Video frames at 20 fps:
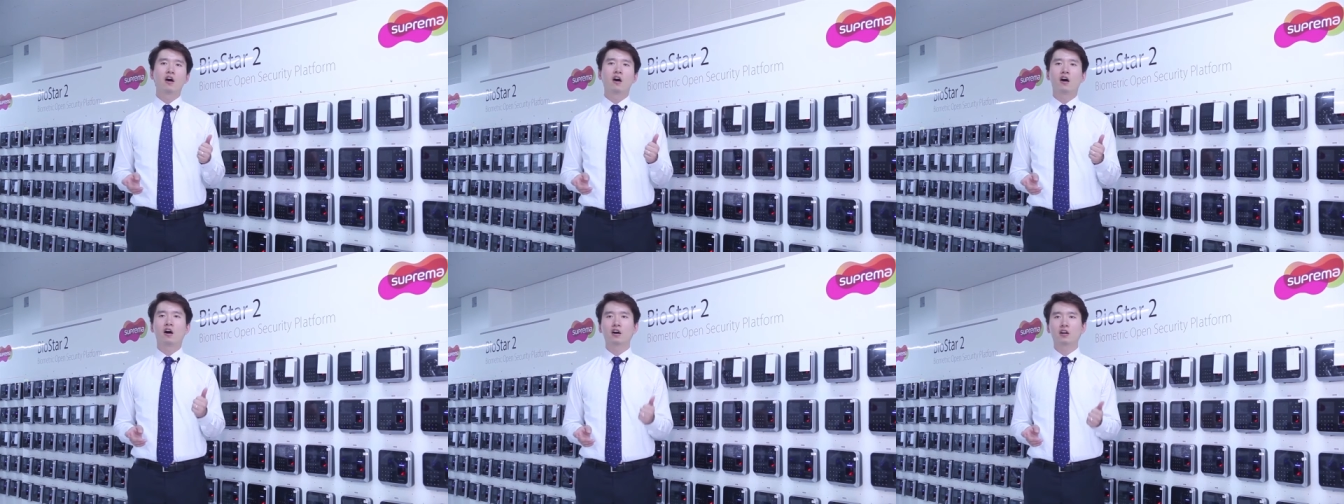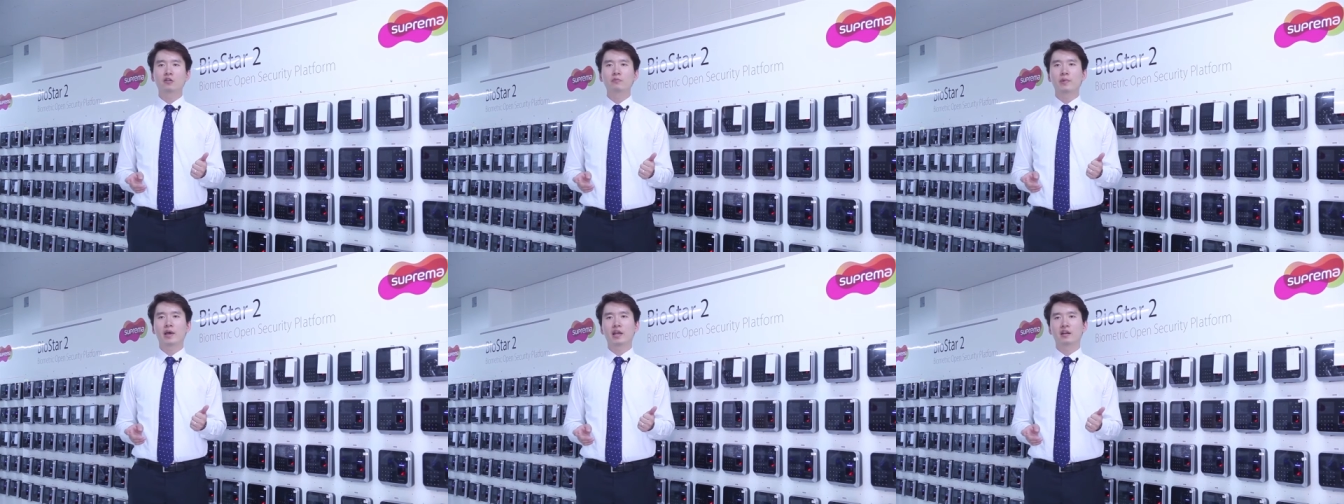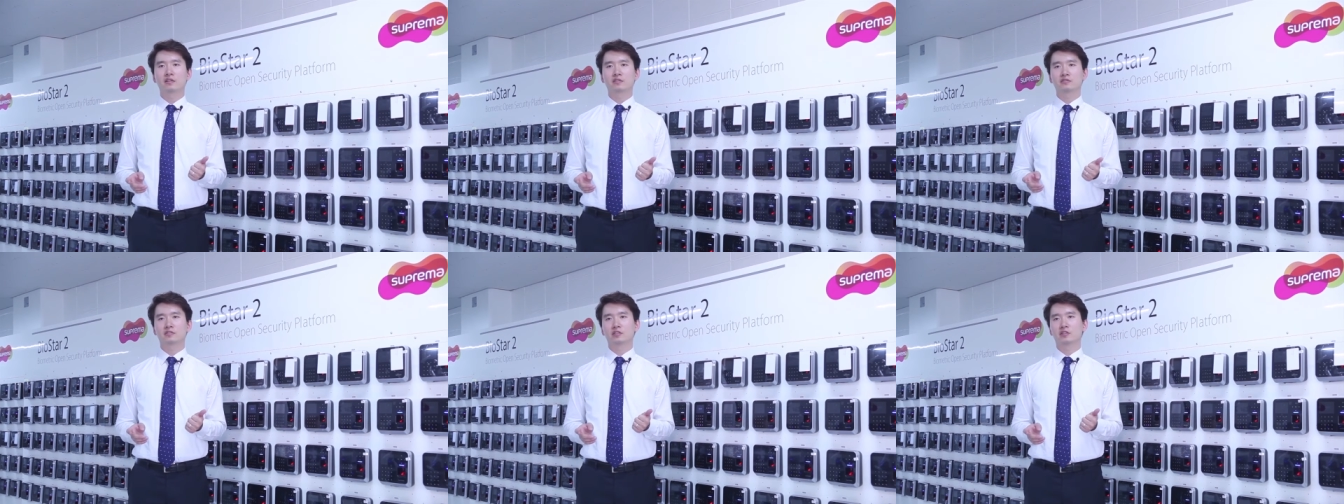
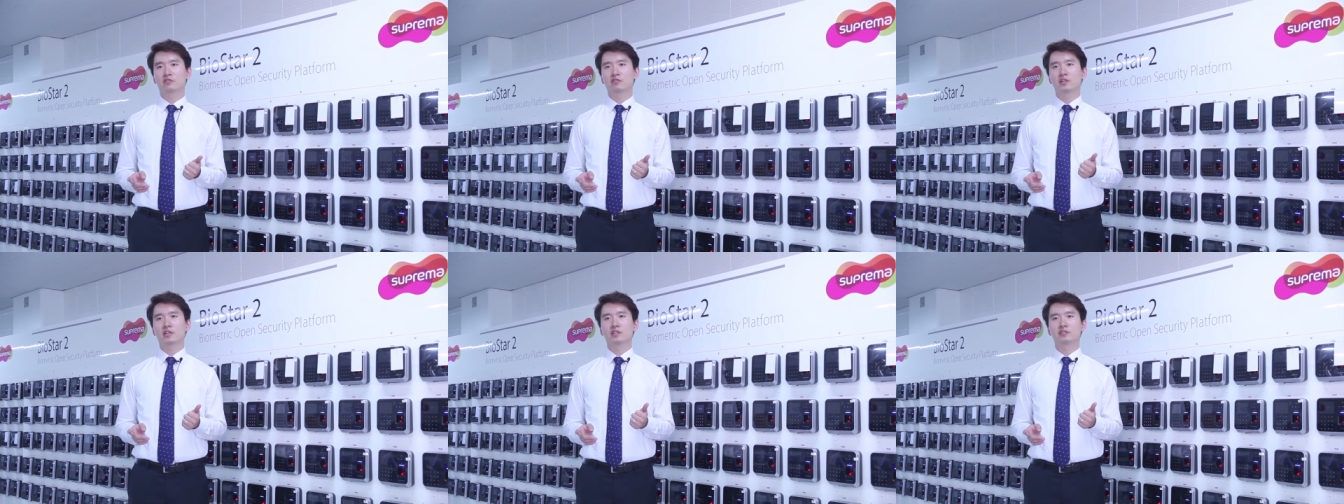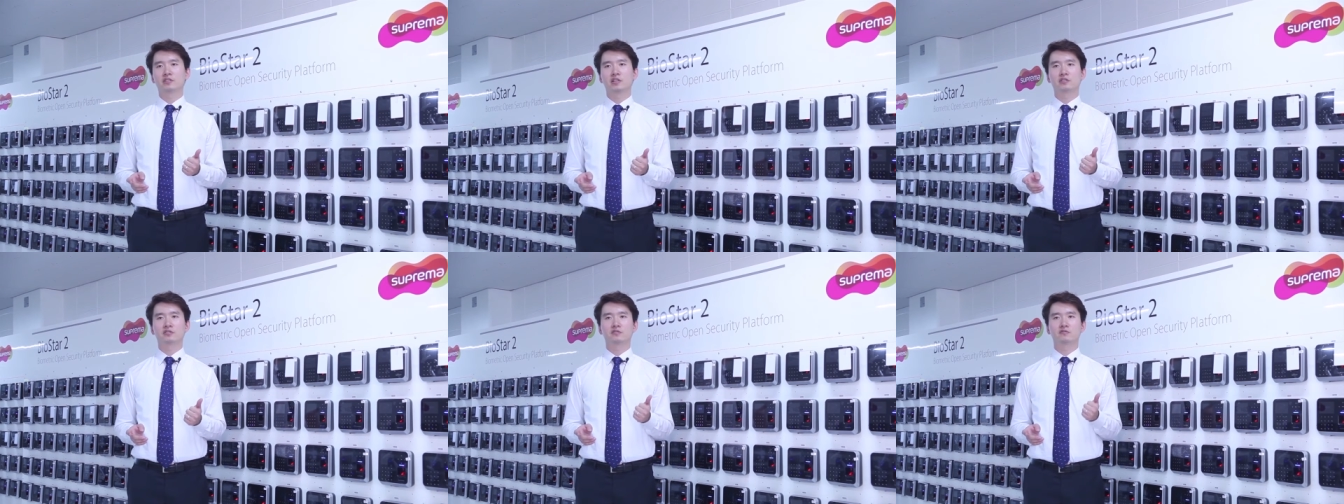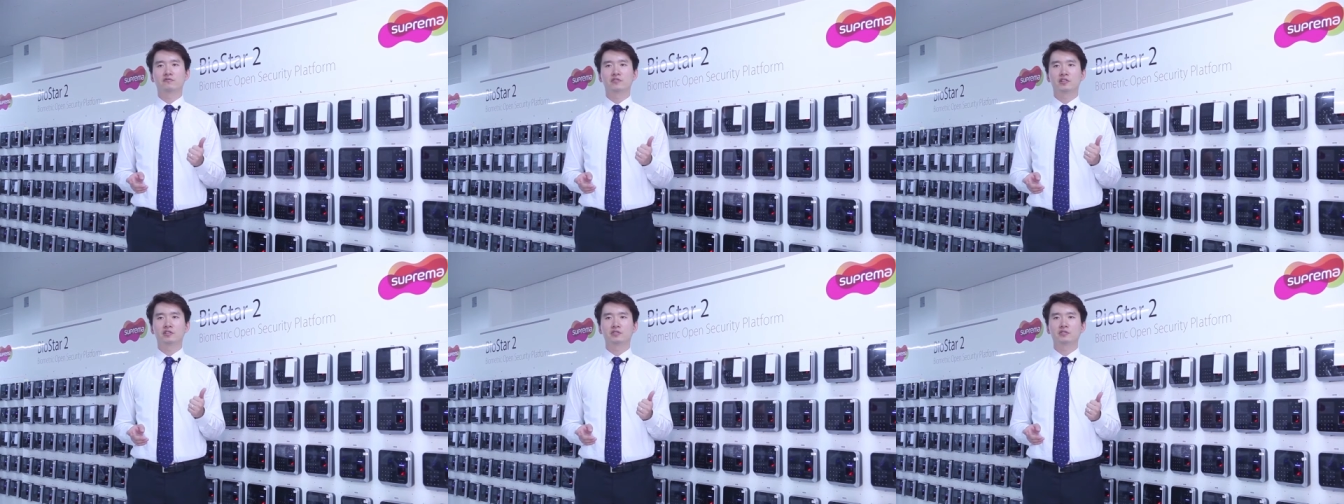automatic synchronization
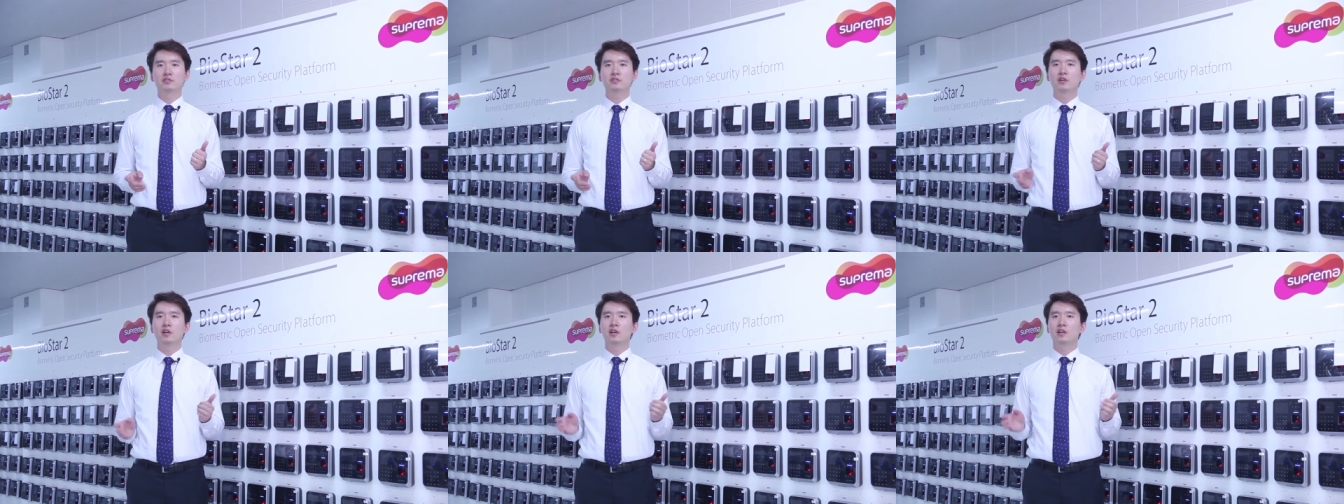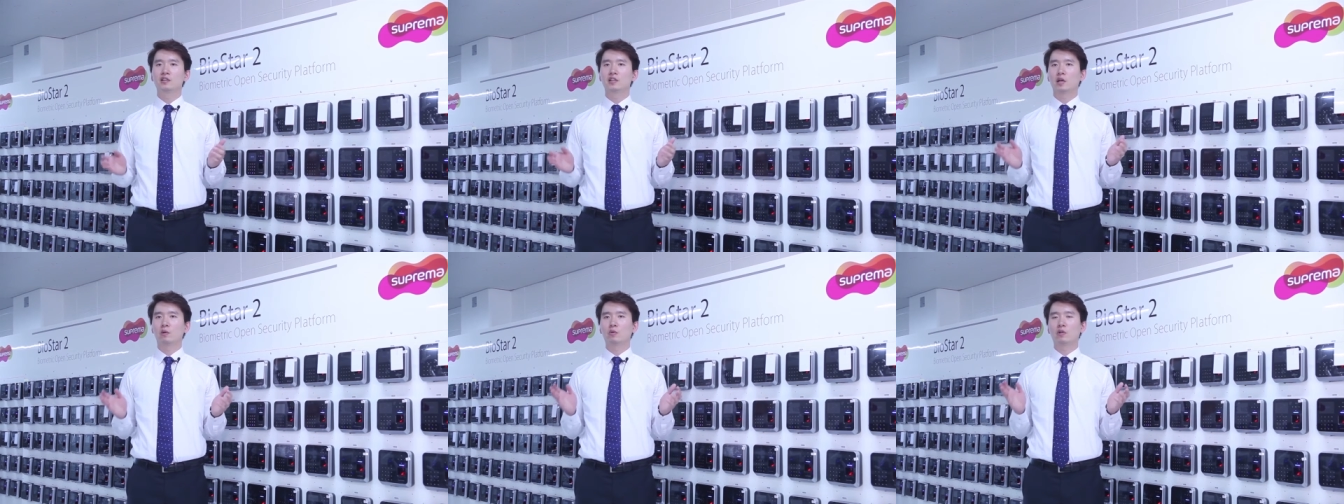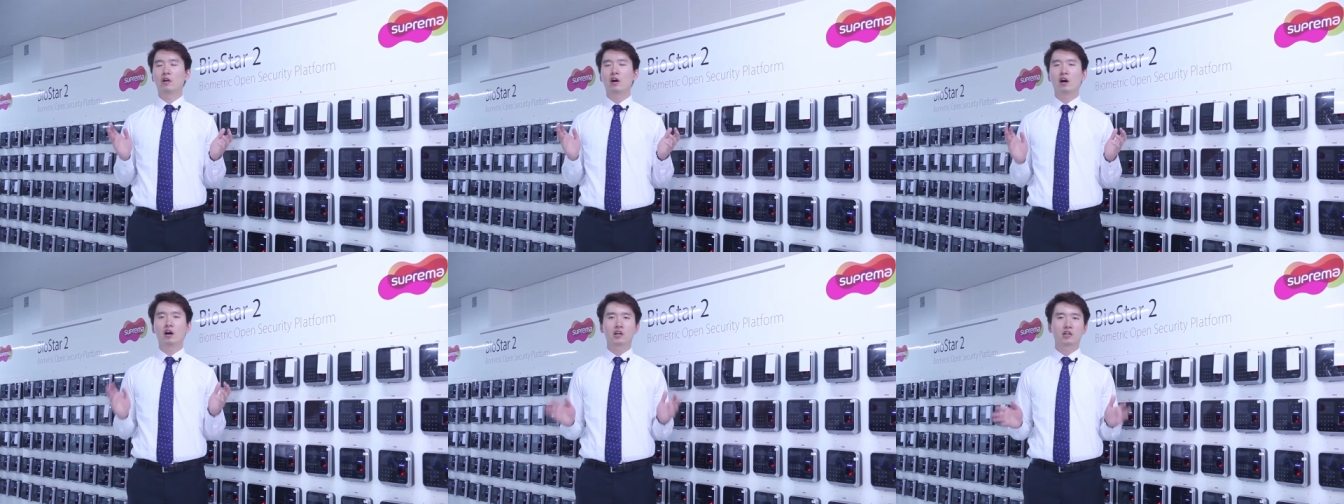feature that
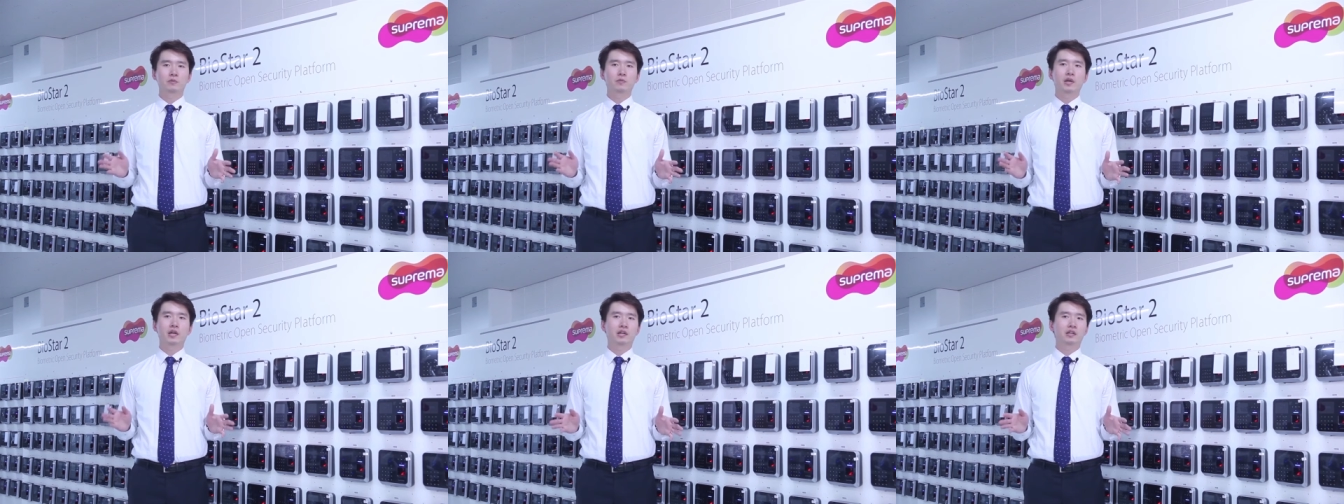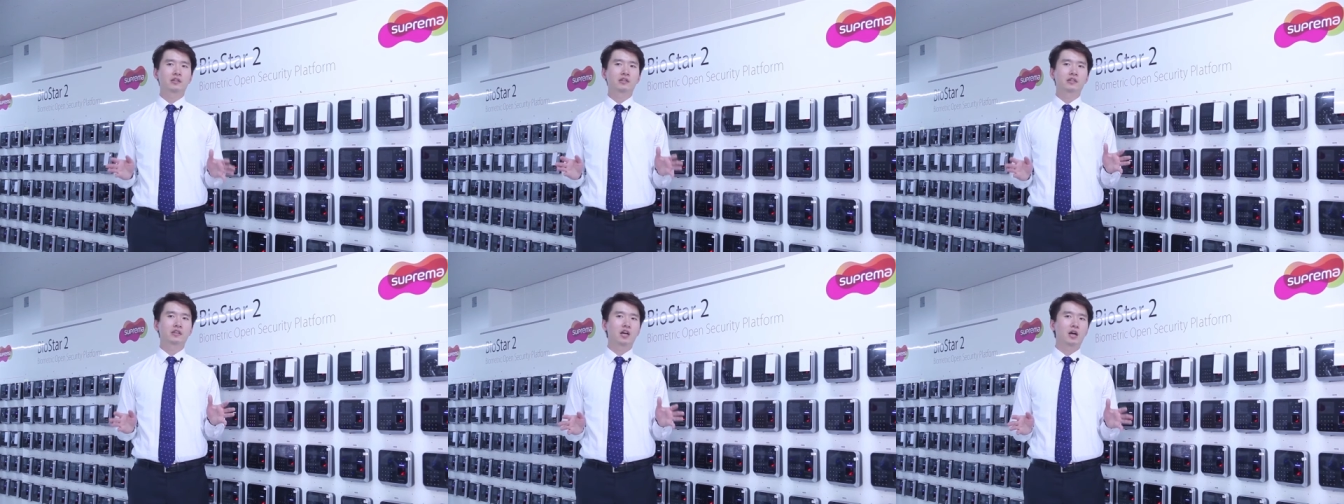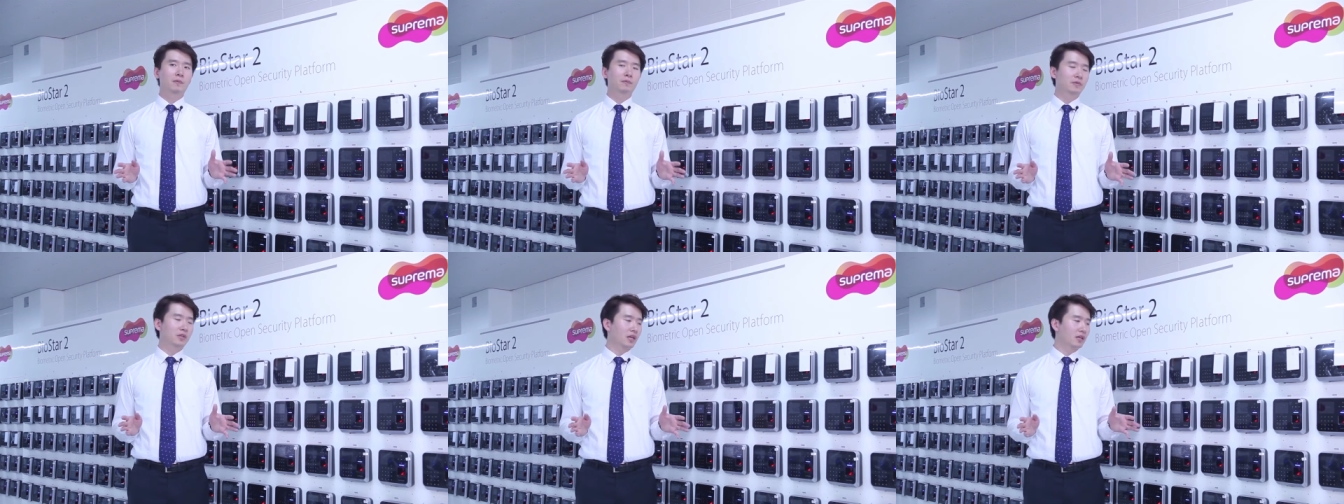will automatically
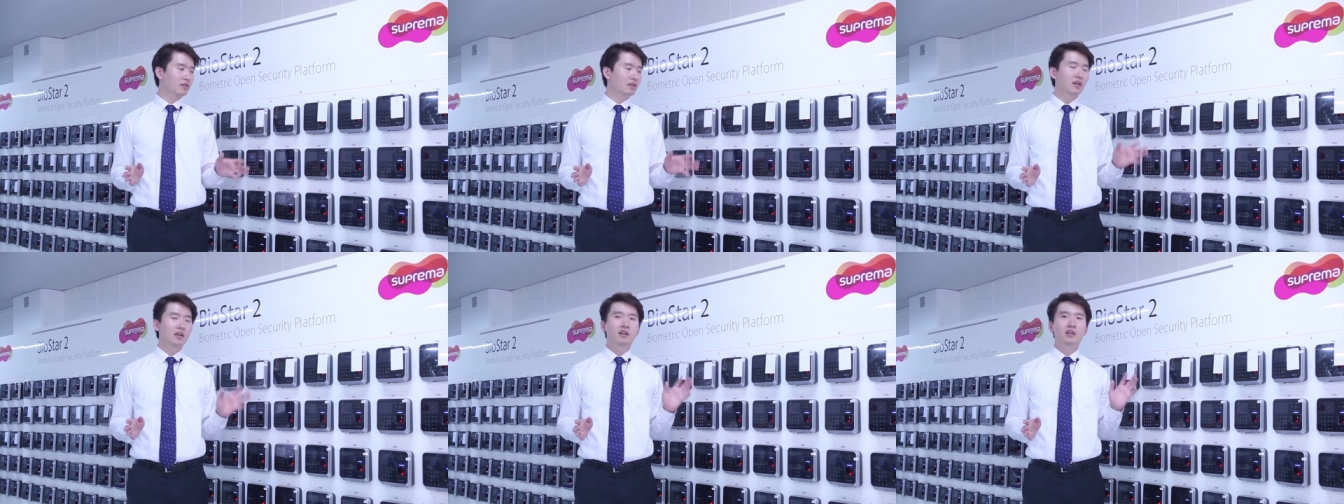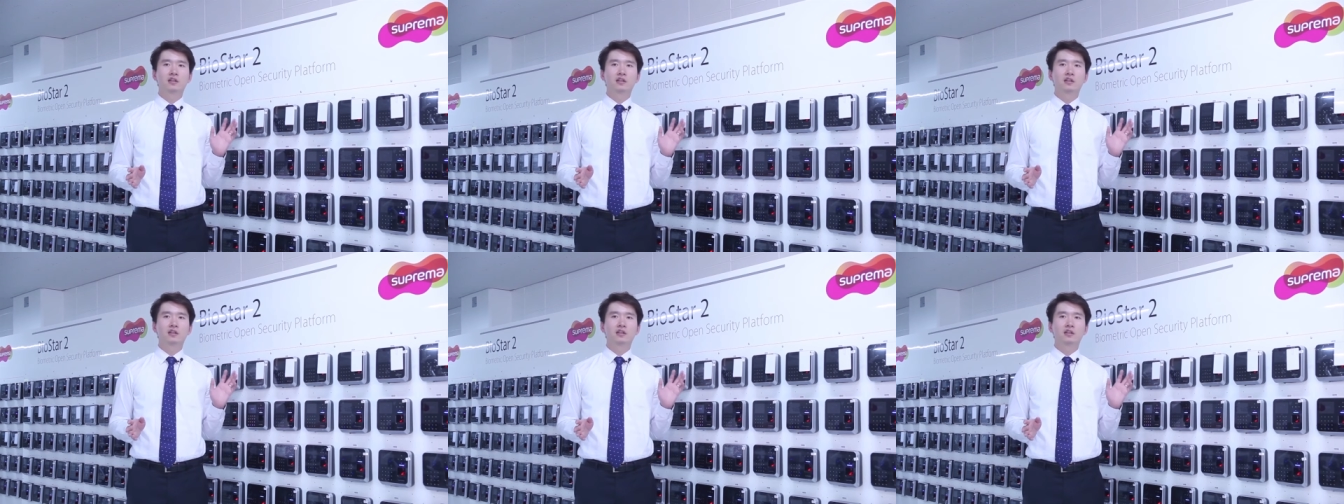update